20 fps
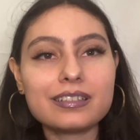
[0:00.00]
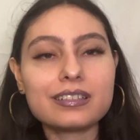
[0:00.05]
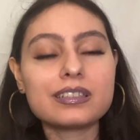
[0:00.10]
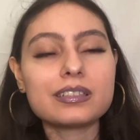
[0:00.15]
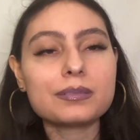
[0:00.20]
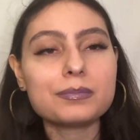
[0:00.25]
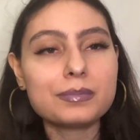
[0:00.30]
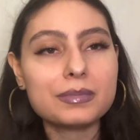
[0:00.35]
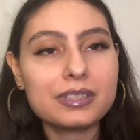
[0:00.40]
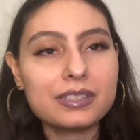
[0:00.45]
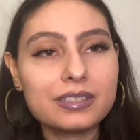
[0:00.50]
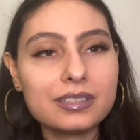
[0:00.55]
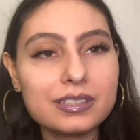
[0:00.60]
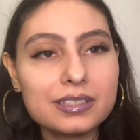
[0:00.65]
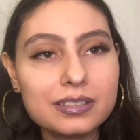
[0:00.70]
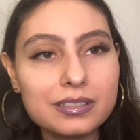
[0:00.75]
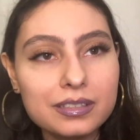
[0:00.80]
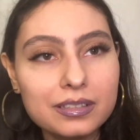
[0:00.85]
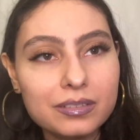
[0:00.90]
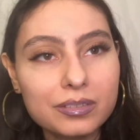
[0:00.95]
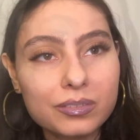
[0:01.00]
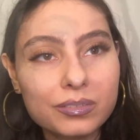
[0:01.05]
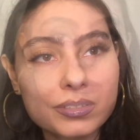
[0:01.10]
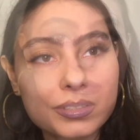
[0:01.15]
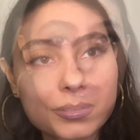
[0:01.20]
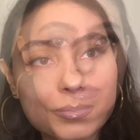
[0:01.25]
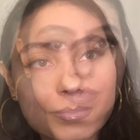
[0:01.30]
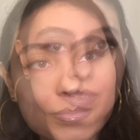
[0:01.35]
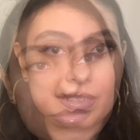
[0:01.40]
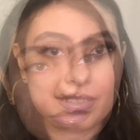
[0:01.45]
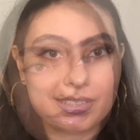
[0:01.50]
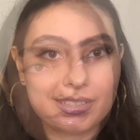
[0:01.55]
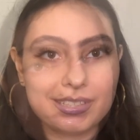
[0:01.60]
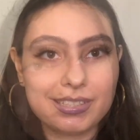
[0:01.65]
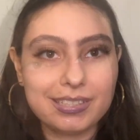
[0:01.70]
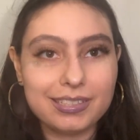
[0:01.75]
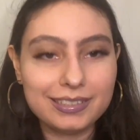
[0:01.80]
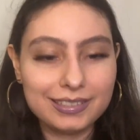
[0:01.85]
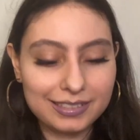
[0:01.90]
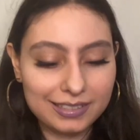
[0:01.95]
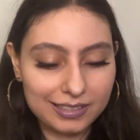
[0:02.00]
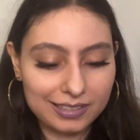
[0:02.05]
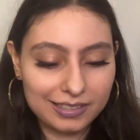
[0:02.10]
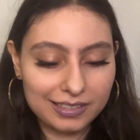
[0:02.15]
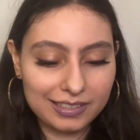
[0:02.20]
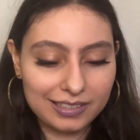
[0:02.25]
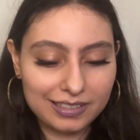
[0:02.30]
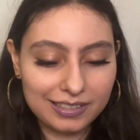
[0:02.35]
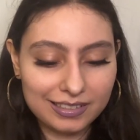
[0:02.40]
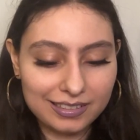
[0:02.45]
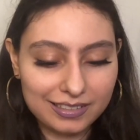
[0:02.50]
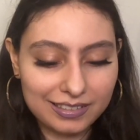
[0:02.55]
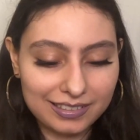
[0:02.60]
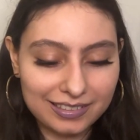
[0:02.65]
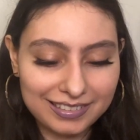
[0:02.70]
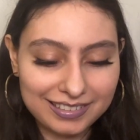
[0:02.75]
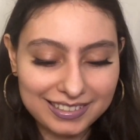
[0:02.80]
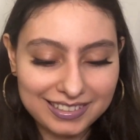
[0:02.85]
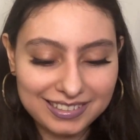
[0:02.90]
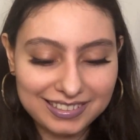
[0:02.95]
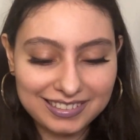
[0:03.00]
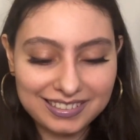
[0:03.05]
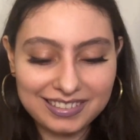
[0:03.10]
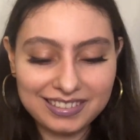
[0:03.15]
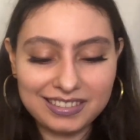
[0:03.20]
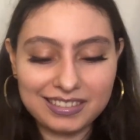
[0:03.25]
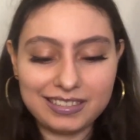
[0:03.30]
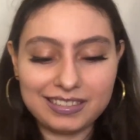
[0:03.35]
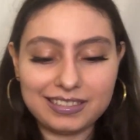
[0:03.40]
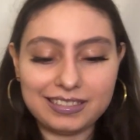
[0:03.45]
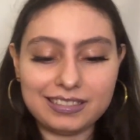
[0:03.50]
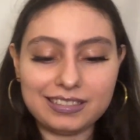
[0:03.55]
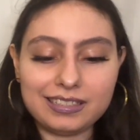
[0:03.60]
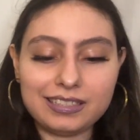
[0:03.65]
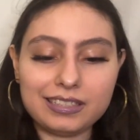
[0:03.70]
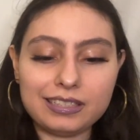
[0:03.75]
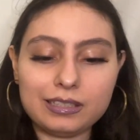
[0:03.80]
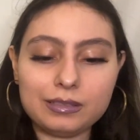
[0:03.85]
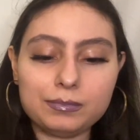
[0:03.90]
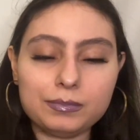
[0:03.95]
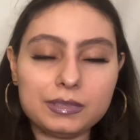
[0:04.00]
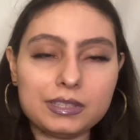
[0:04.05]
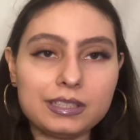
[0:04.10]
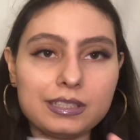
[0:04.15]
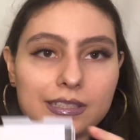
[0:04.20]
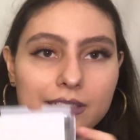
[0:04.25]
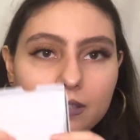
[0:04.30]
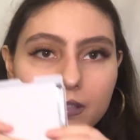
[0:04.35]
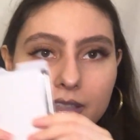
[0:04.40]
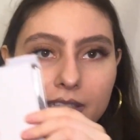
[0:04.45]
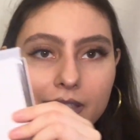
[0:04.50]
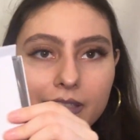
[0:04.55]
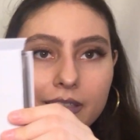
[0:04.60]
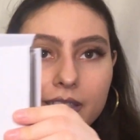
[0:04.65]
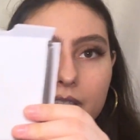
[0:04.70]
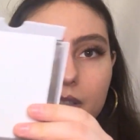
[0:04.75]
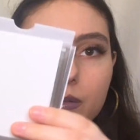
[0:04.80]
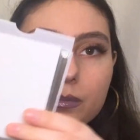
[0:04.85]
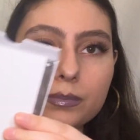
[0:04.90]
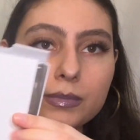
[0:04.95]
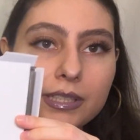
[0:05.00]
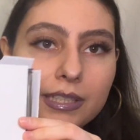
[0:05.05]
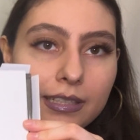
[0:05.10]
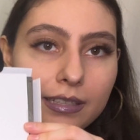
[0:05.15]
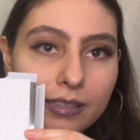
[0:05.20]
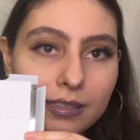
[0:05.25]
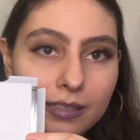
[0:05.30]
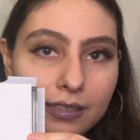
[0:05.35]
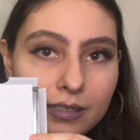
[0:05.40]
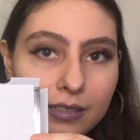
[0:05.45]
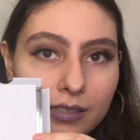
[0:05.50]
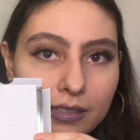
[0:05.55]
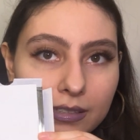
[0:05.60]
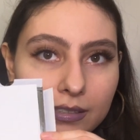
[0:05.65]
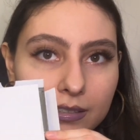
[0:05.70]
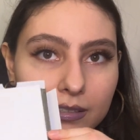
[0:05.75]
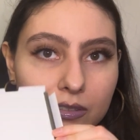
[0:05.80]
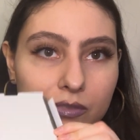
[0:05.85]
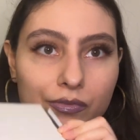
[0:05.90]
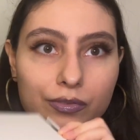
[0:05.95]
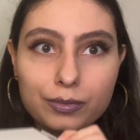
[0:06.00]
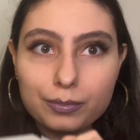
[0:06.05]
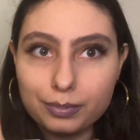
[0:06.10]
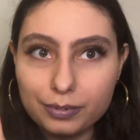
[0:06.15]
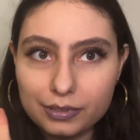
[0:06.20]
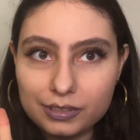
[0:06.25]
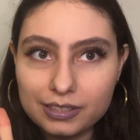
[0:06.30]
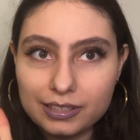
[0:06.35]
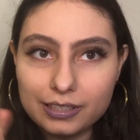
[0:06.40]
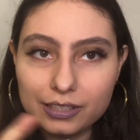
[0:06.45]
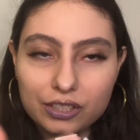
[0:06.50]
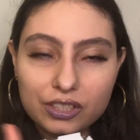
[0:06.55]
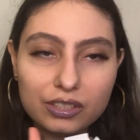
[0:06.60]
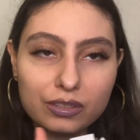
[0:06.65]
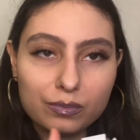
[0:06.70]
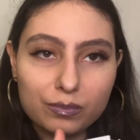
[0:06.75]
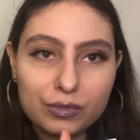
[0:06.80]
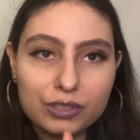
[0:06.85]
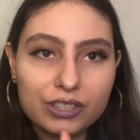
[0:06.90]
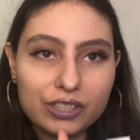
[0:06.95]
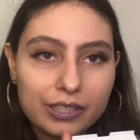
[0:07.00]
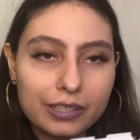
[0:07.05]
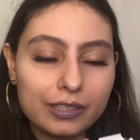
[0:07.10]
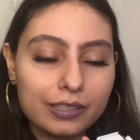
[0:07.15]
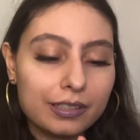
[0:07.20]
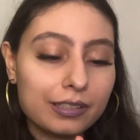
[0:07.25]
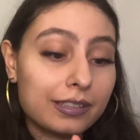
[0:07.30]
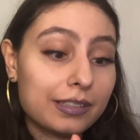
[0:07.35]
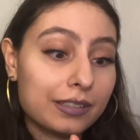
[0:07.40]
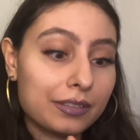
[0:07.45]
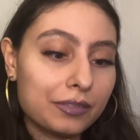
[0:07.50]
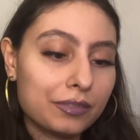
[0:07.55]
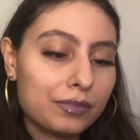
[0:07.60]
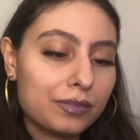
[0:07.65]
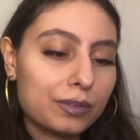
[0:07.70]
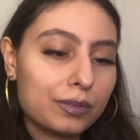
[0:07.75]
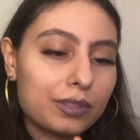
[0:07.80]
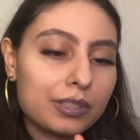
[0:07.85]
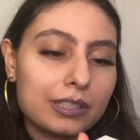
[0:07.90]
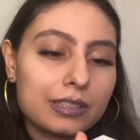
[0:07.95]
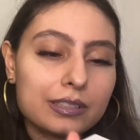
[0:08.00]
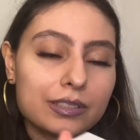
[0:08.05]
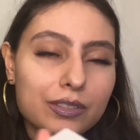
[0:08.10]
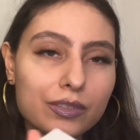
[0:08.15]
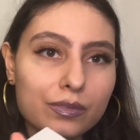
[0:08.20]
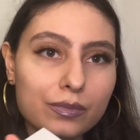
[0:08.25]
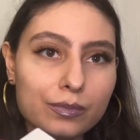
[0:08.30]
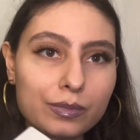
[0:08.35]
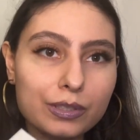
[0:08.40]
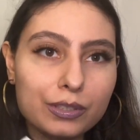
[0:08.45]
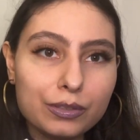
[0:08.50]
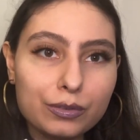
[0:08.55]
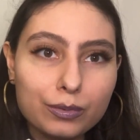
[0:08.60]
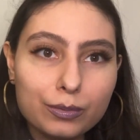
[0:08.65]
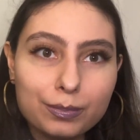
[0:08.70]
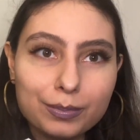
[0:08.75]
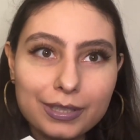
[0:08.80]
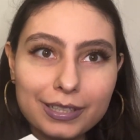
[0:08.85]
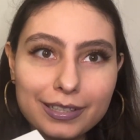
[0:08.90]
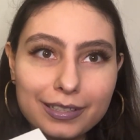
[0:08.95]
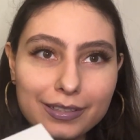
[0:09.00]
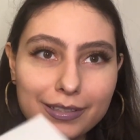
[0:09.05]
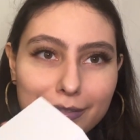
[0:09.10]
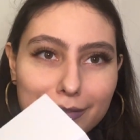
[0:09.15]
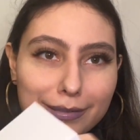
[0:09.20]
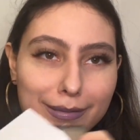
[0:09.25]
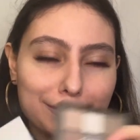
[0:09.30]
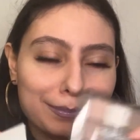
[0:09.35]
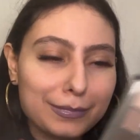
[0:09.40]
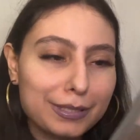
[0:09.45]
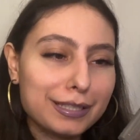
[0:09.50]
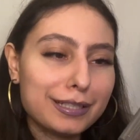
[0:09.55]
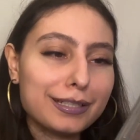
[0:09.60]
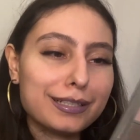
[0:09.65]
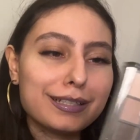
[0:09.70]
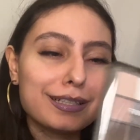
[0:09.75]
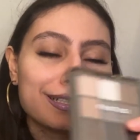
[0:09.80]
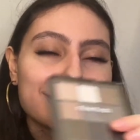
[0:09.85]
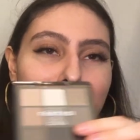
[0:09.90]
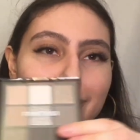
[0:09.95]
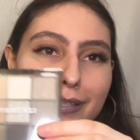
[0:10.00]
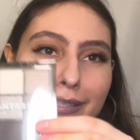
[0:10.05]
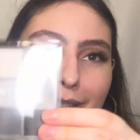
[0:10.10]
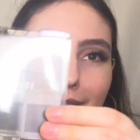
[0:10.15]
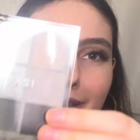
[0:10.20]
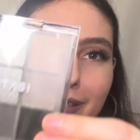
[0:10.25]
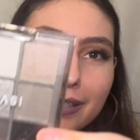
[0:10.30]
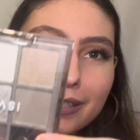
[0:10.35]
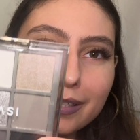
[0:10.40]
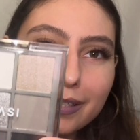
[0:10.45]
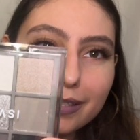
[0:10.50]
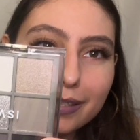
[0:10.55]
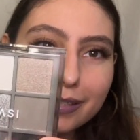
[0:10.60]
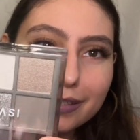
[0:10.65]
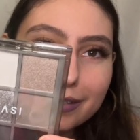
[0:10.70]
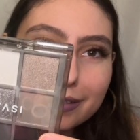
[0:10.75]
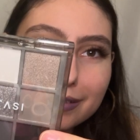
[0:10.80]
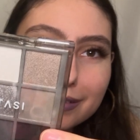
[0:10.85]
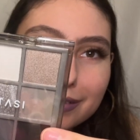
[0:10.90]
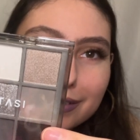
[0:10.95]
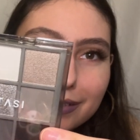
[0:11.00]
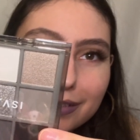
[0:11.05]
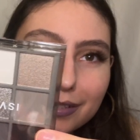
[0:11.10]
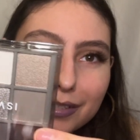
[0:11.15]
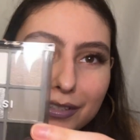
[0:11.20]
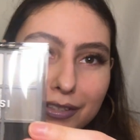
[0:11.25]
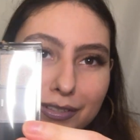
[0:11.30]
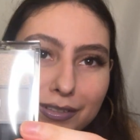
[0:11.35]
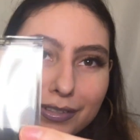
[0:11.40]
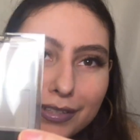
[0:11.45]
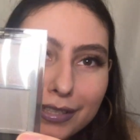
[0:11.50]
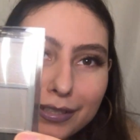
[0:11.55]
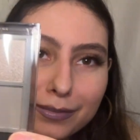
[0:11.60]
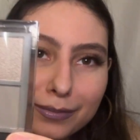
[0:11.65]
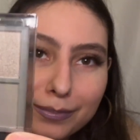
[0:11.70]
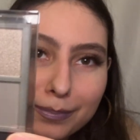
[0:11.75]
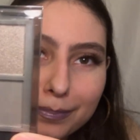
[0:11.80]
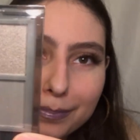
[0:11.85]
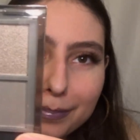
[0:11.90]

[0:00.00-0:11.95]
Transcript: Let me see, hold up. Okay, ta-da. It comes like this for protection, which I love. Okay, so when you open it up, it's a cute little